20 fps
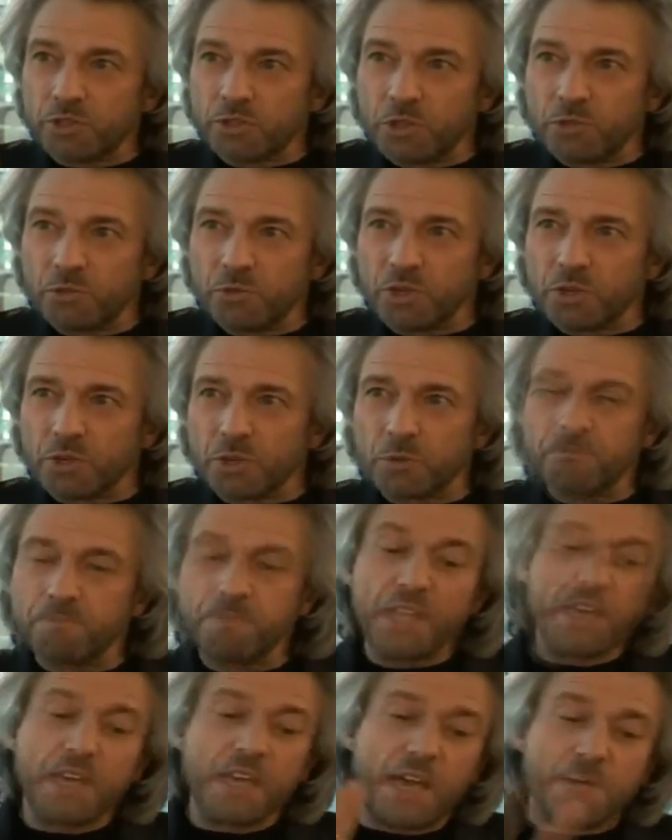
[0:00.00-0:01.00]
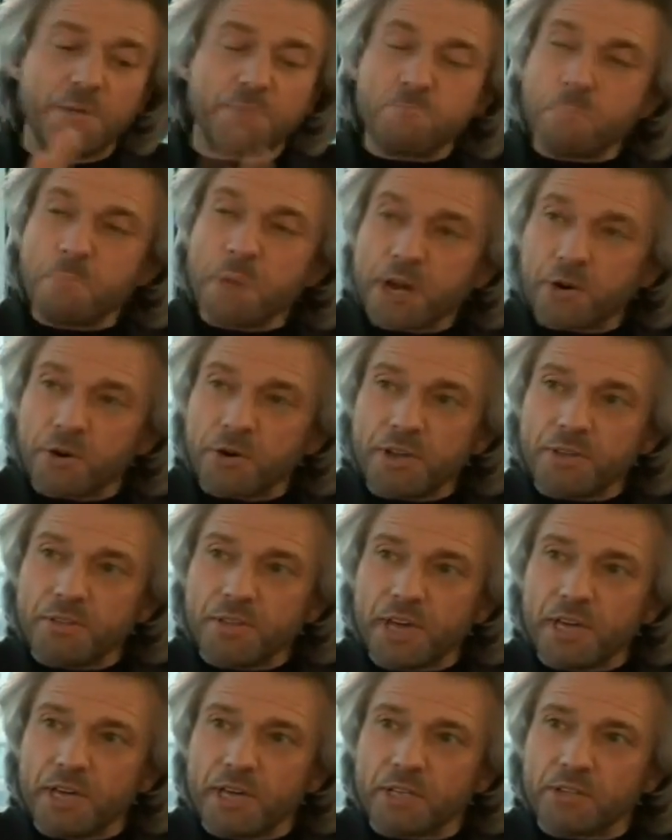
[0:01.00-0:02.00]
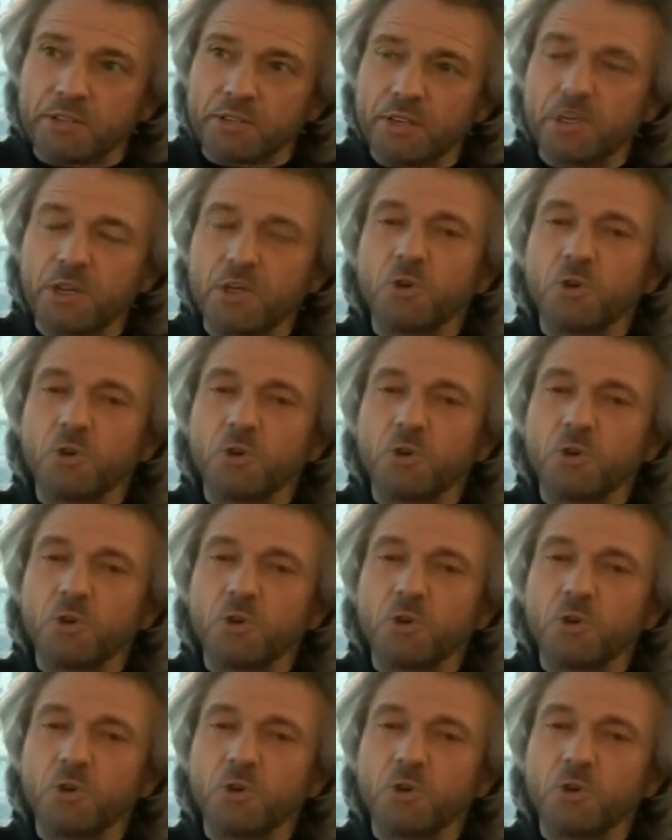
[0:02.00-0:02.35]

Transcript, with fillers: do know and marry that